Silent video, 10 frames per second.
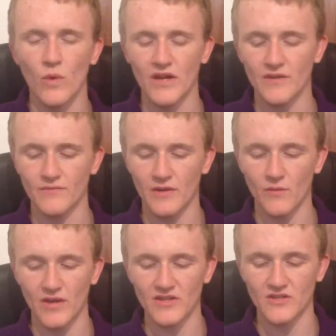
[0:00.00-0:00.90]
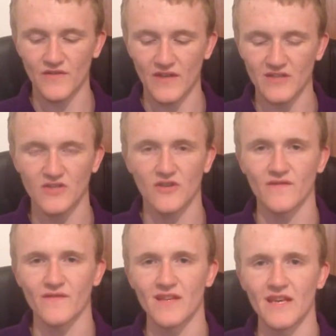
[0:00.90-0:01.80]
wear stuff as sort
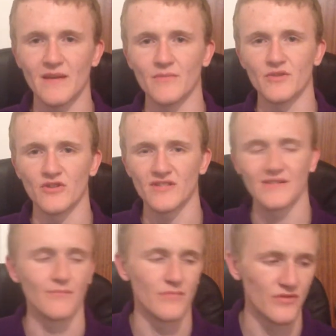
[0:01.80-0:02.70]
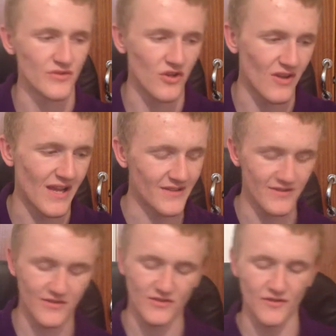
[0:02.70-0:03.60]
of names or symbols or lines
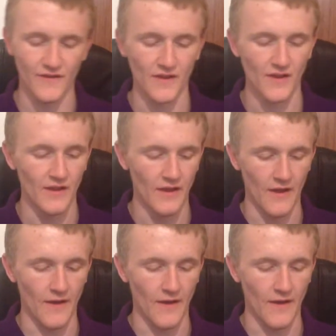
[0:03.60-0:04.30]
and stuff.